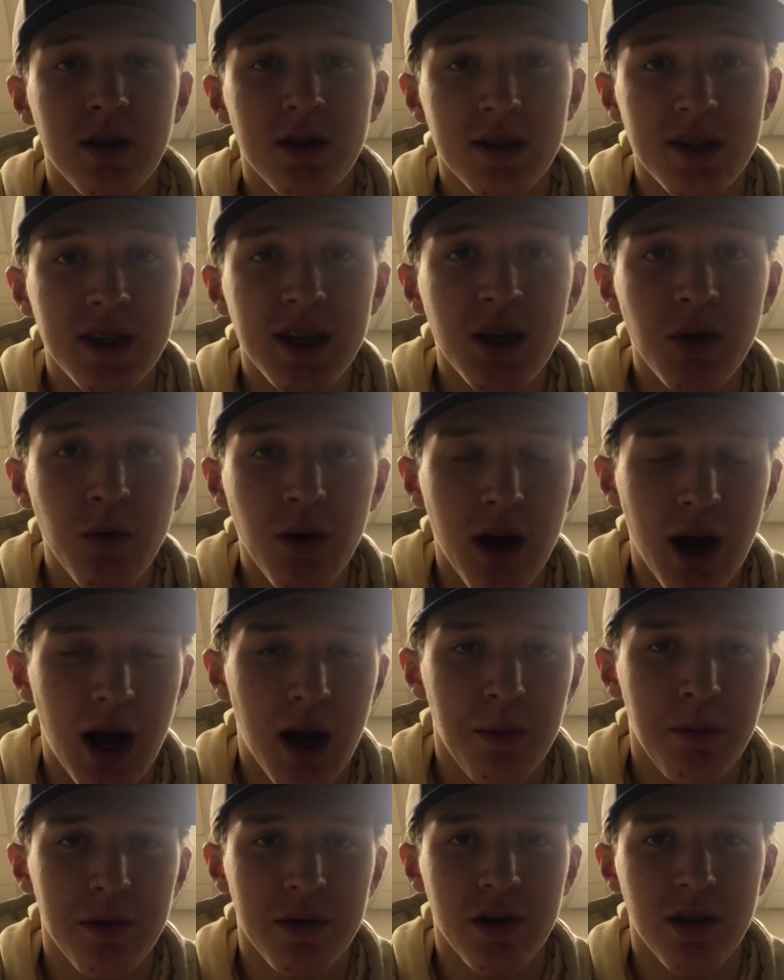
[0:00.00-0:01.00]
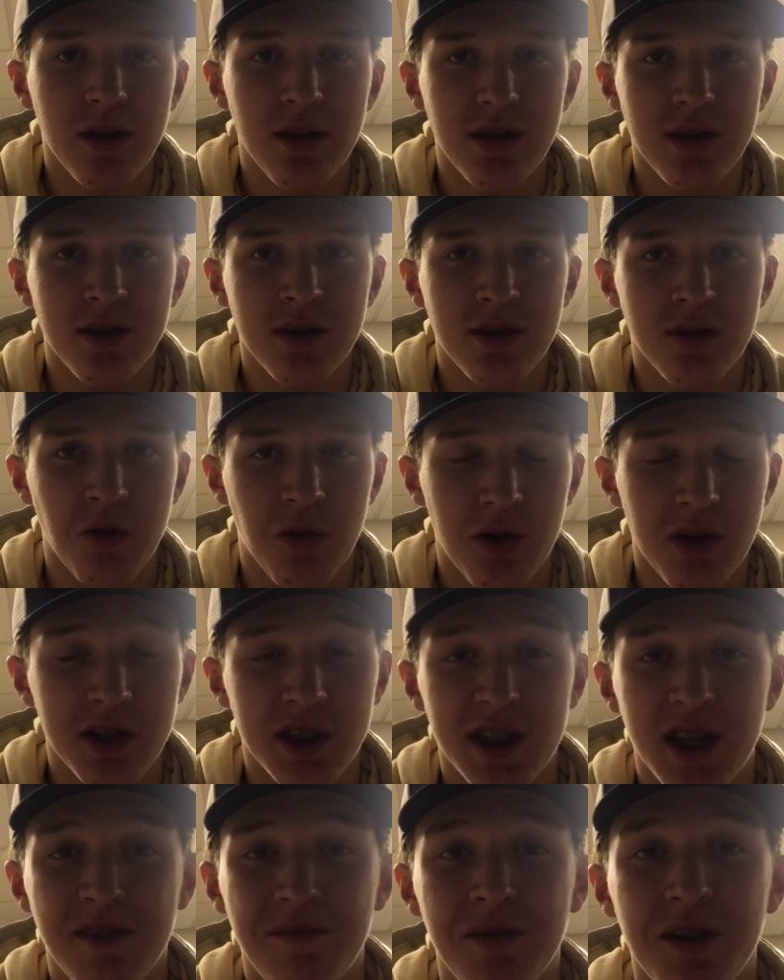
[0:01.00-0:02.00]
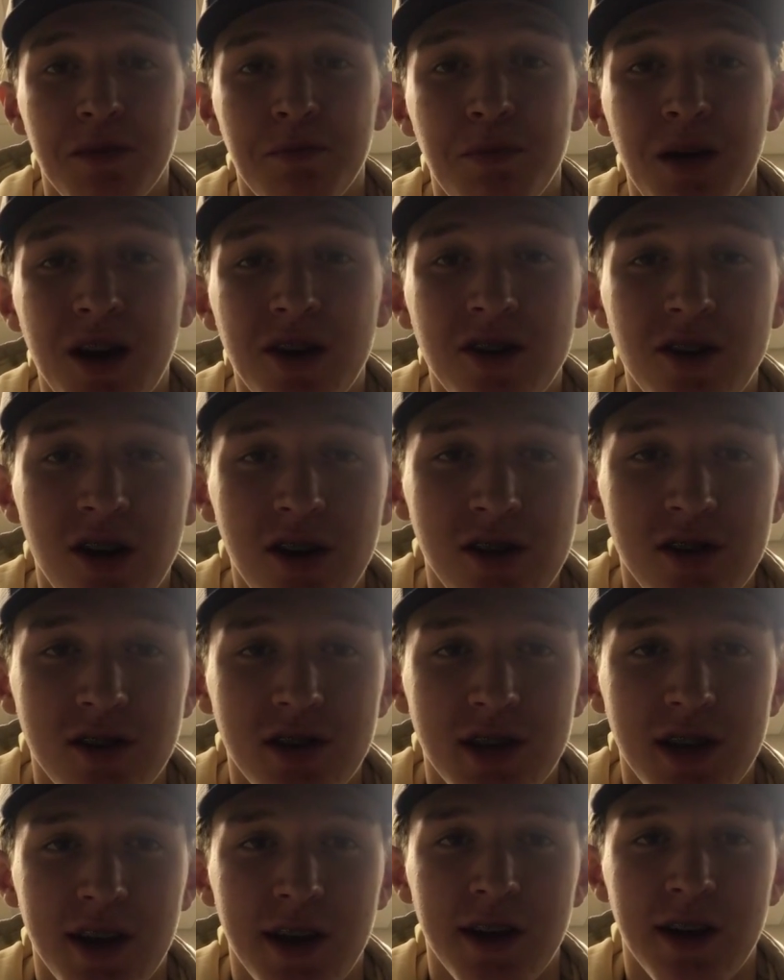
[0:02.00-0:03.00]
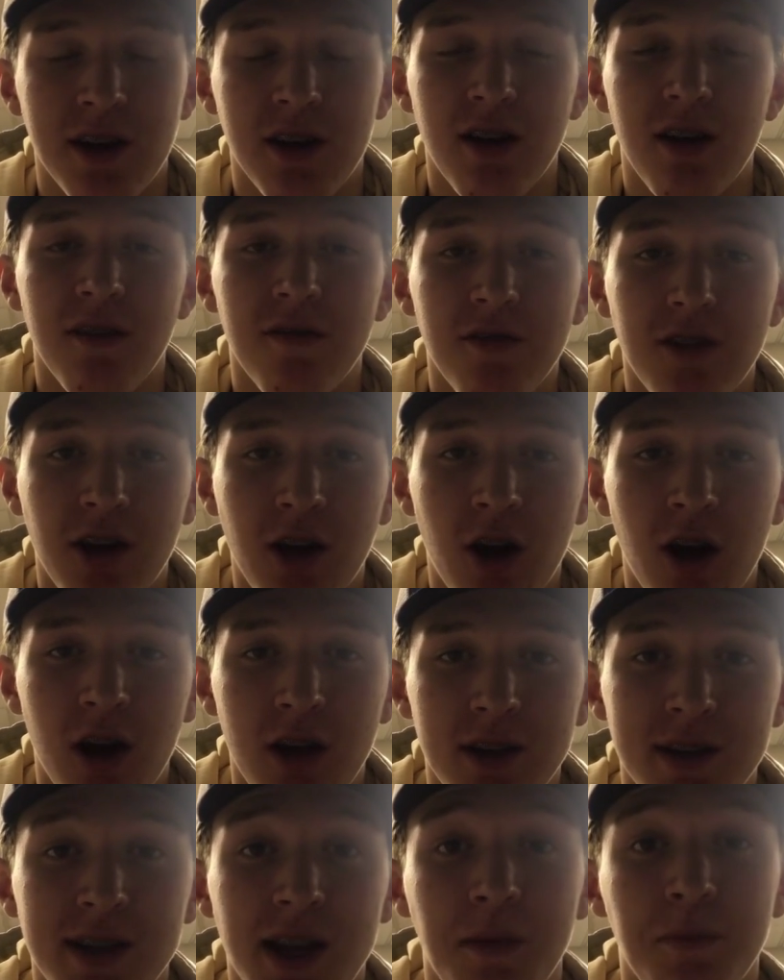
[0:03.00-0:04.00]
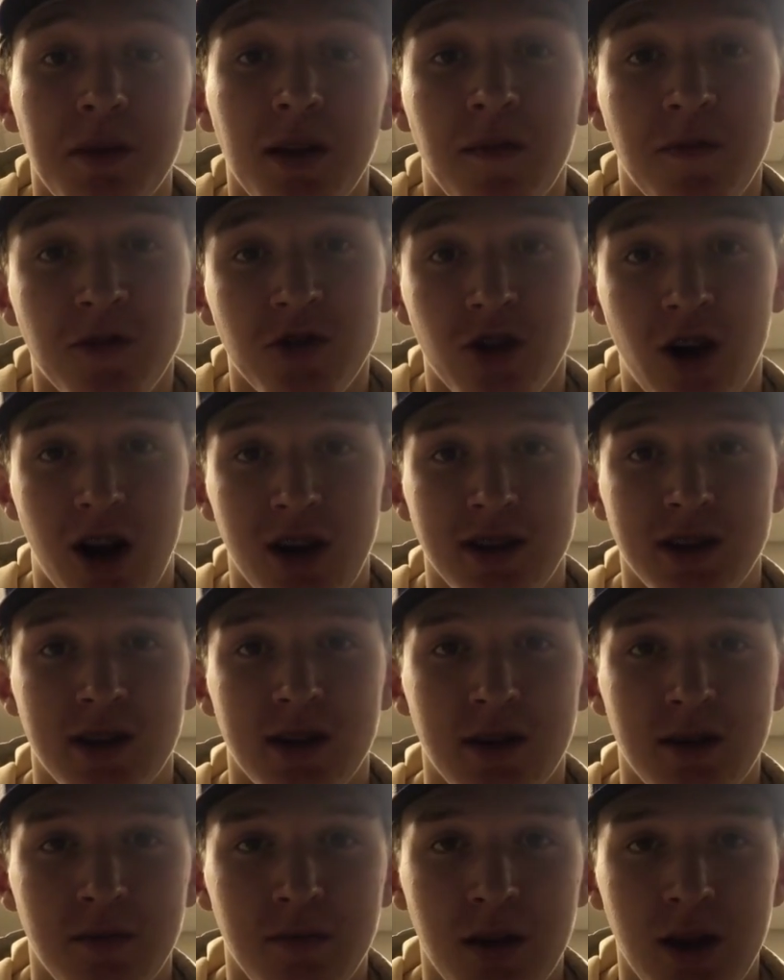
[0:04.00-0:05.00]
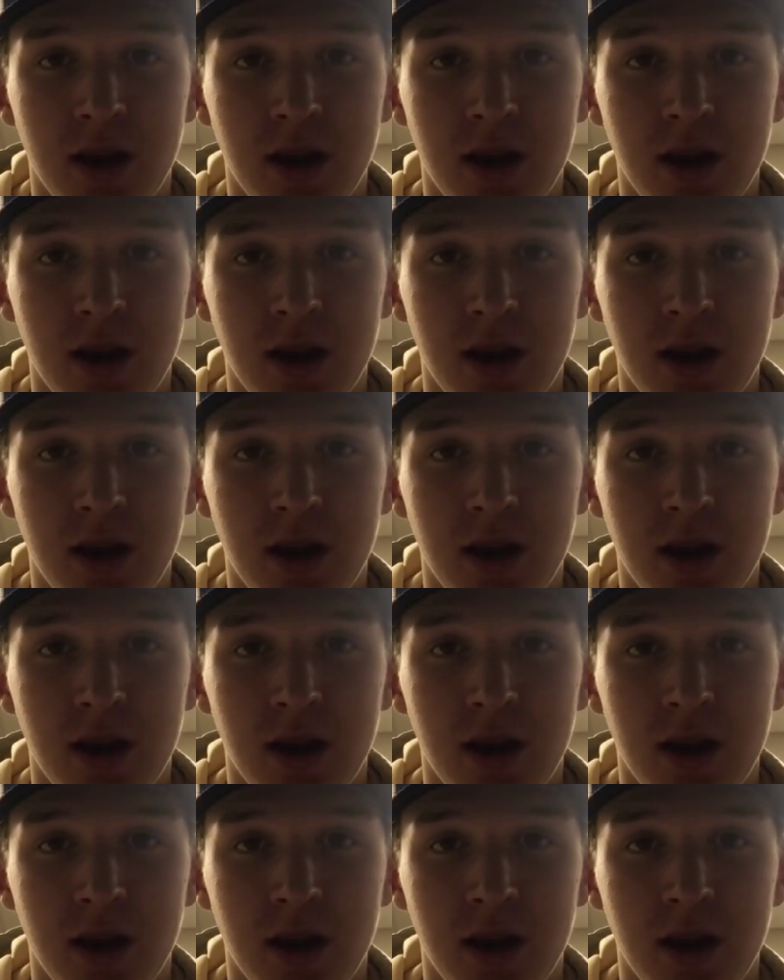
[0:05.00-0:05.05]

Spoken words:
Seeing what happened in these stories gave me a better understanding of the concept of trust.